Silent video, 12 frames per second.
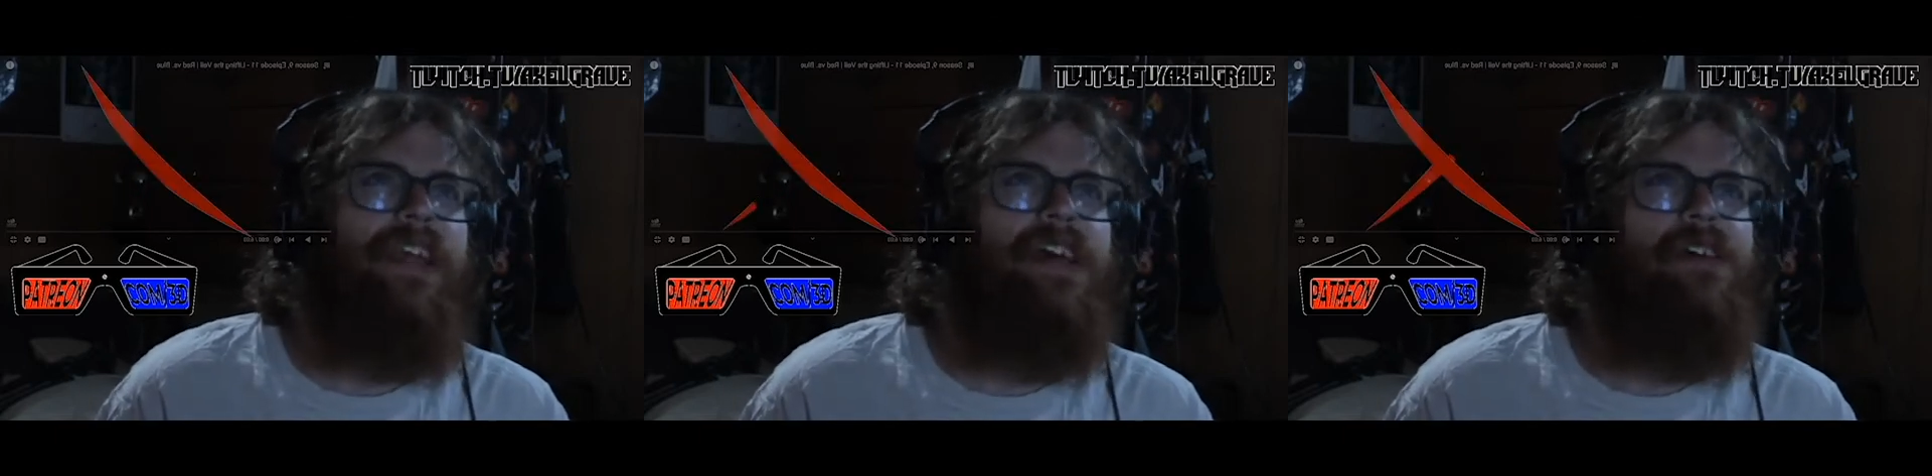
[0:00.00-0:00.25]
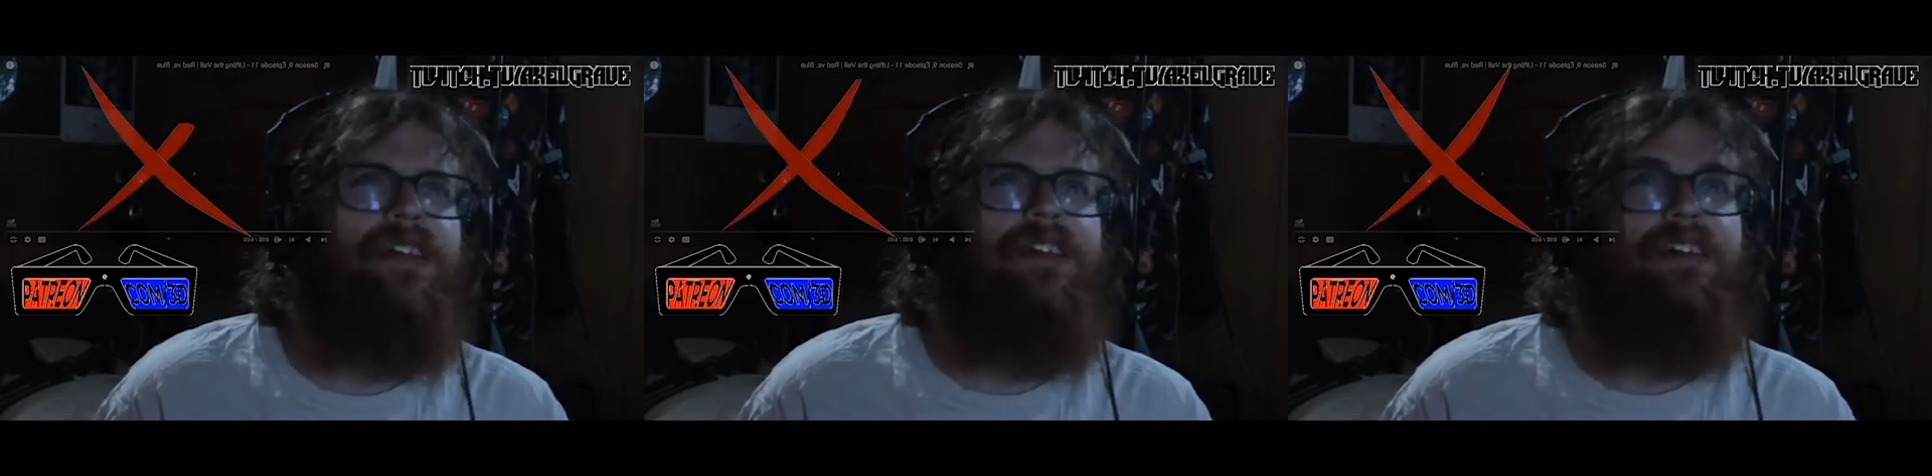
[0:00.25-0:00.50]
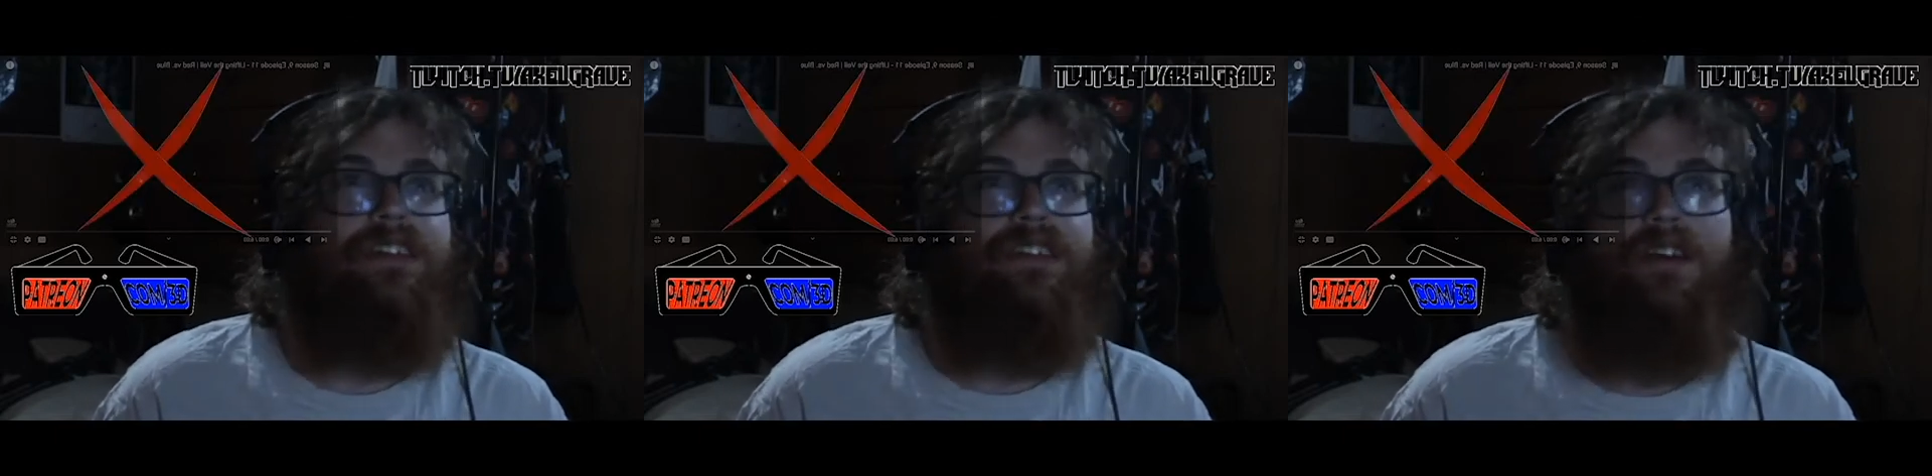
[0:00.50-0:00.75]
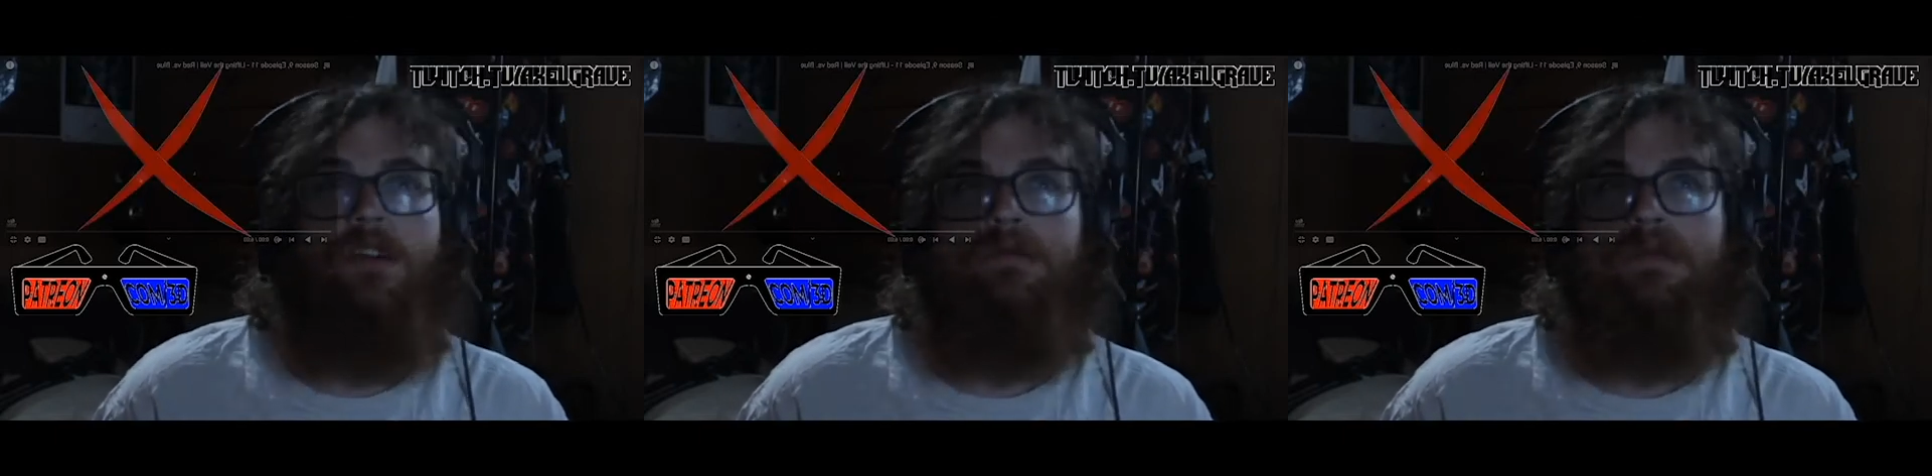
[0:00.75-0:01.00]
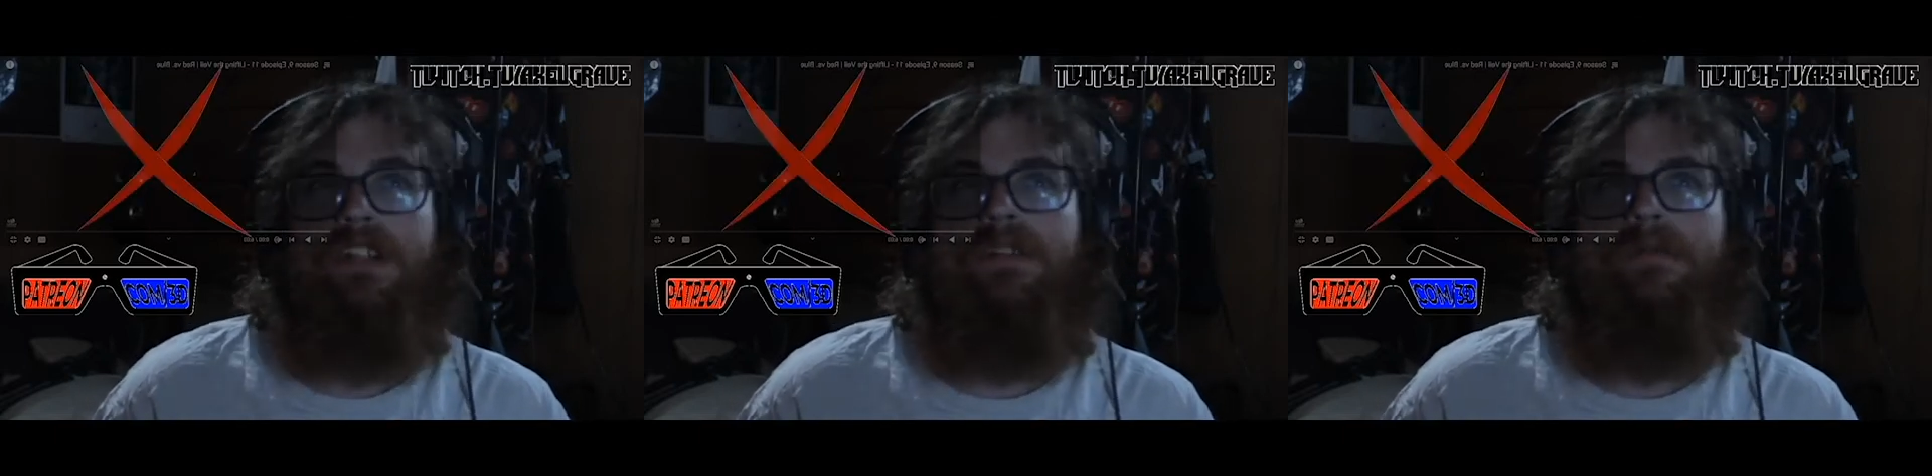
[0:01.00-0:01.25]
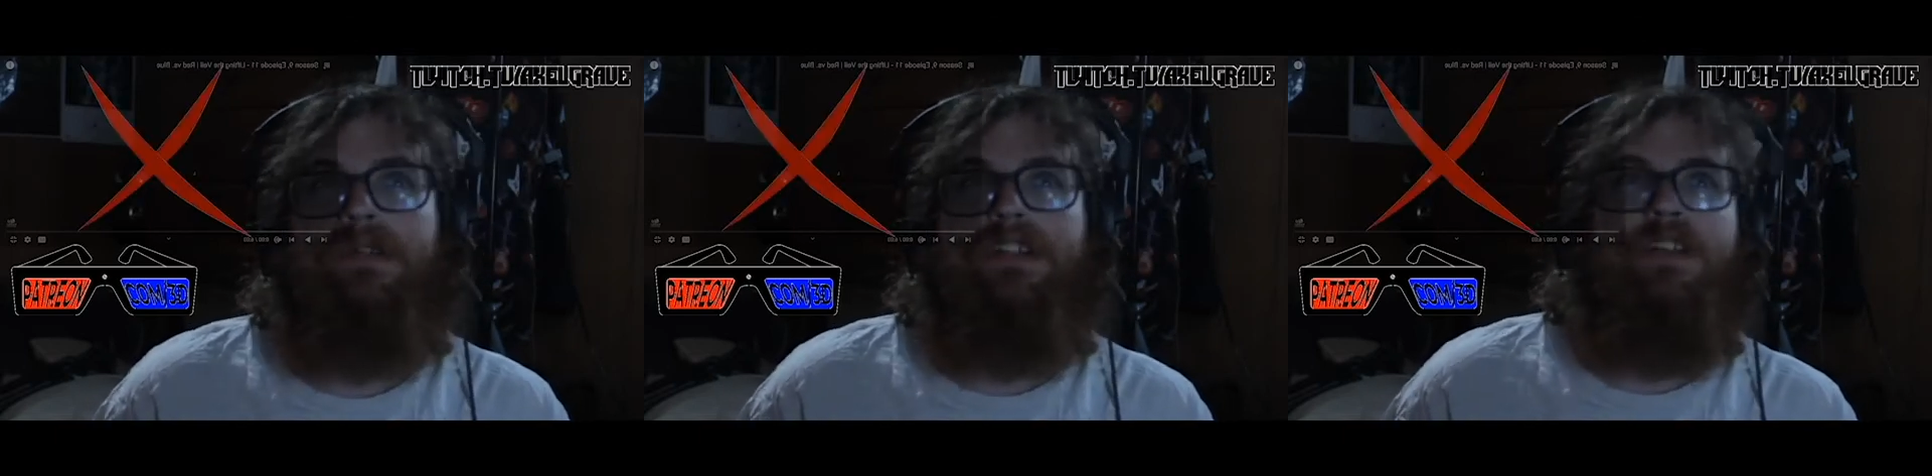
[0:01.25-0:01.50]
out in October,
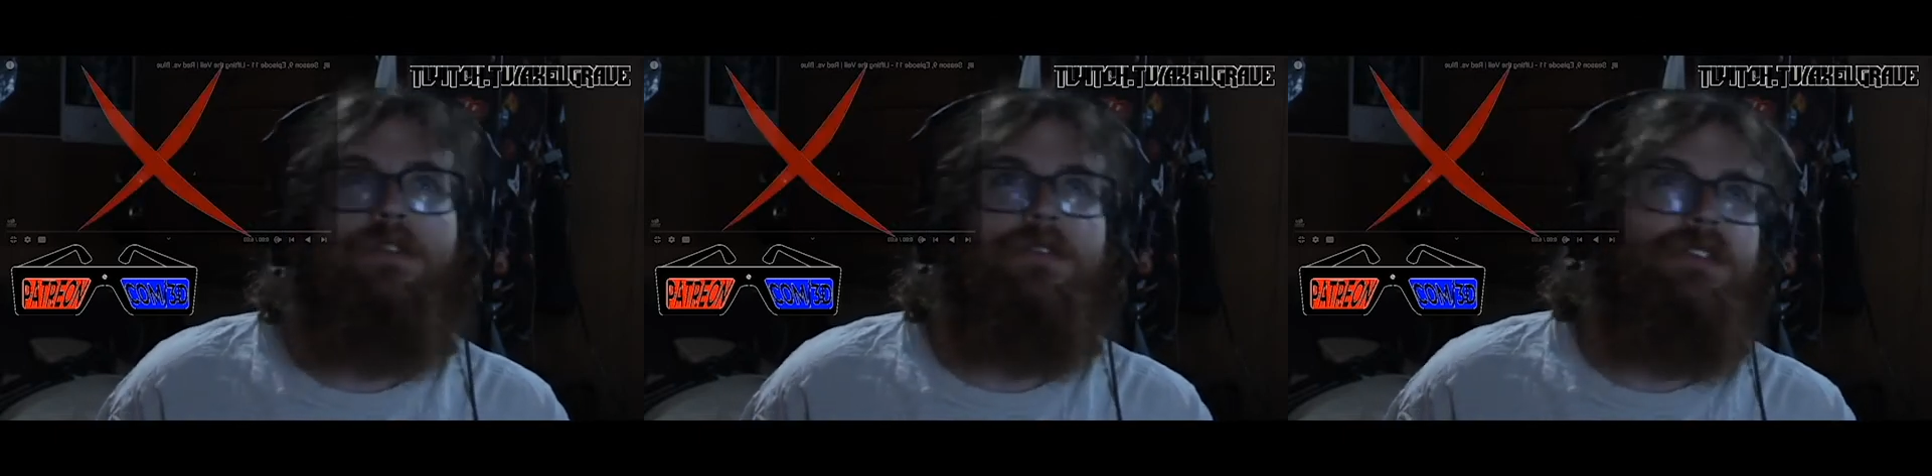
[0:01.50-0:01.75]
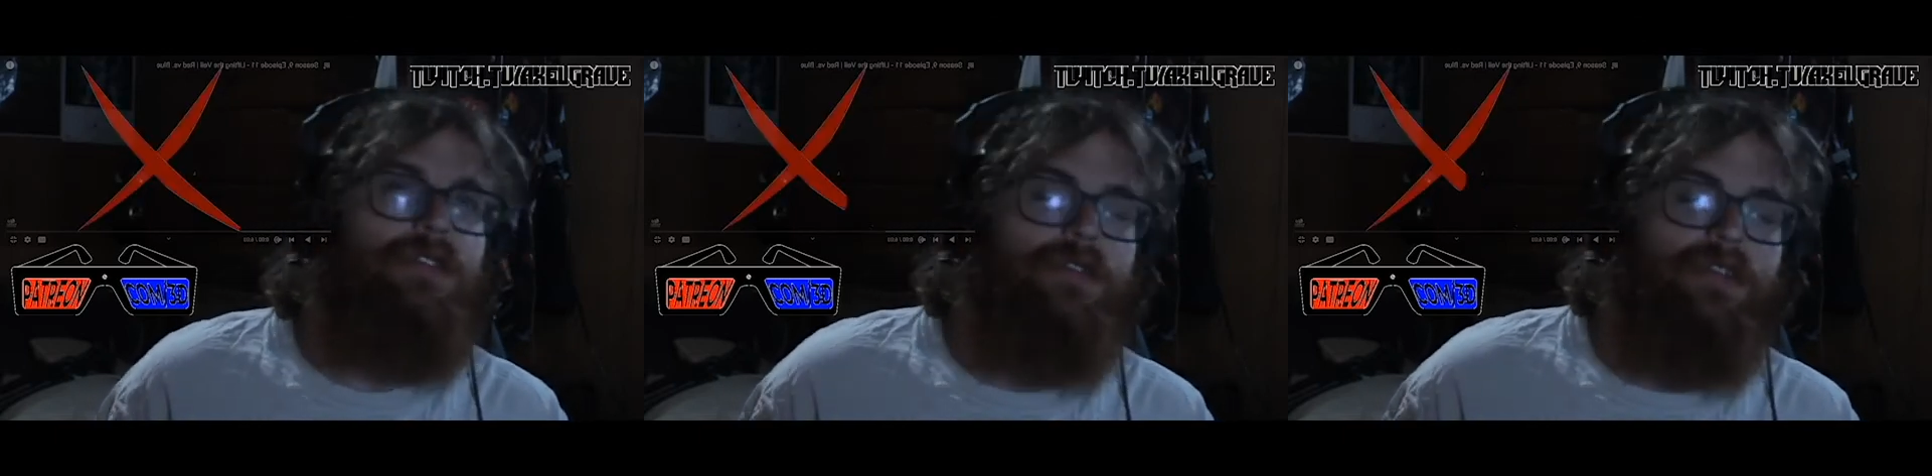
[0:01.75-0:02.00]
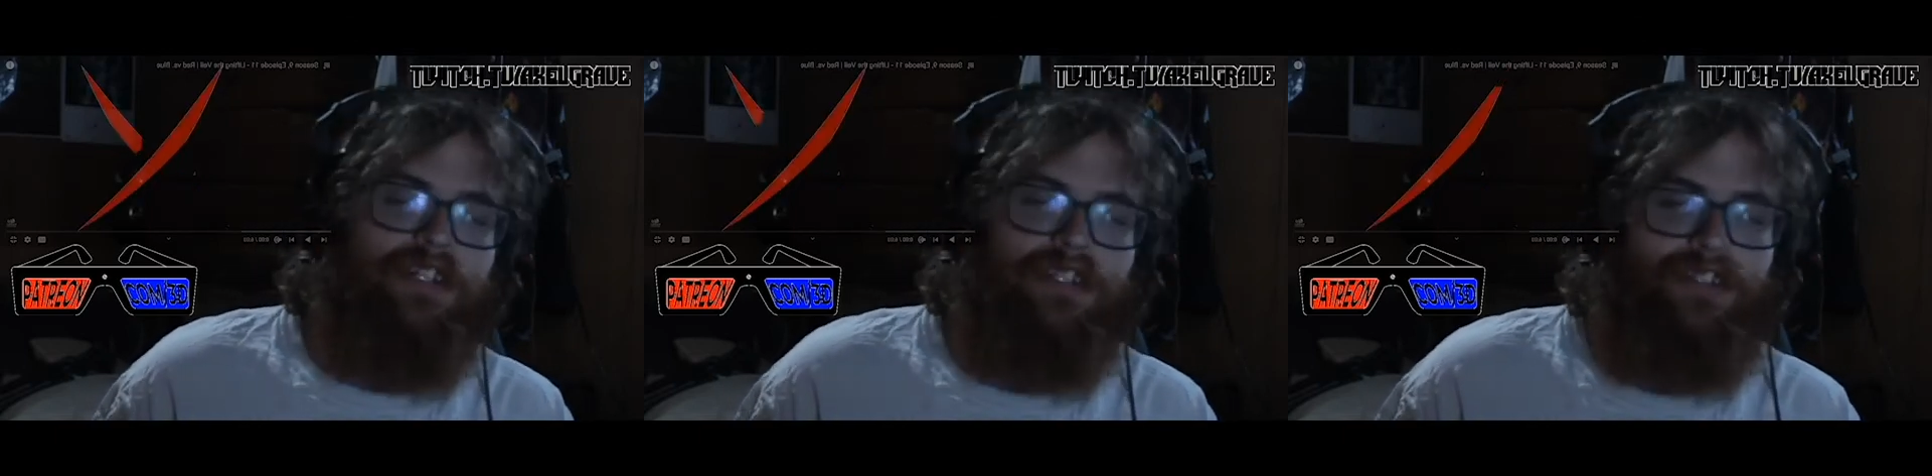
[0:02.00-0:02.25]
but no sooner.